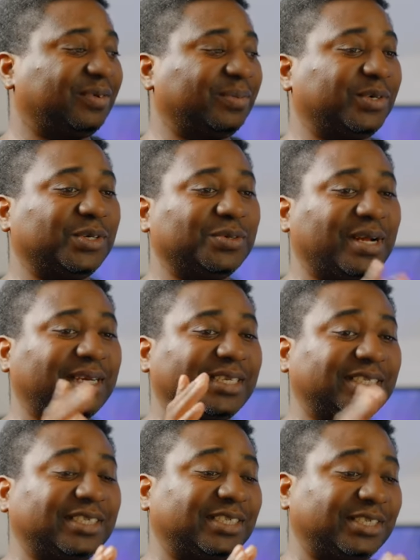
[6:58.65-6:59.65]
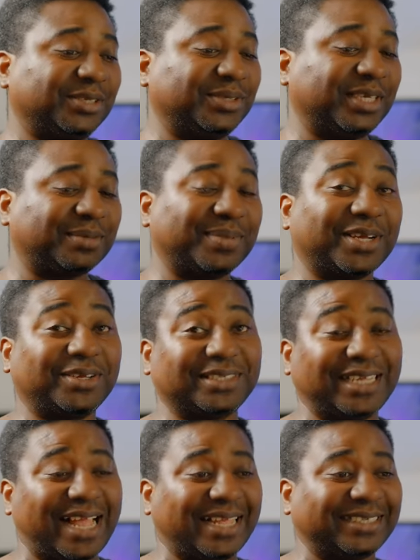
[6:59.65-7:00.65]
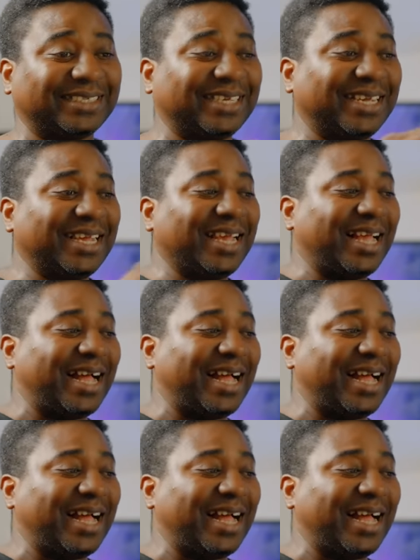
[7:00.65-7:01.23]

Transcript: from Neewer. This is unique because it has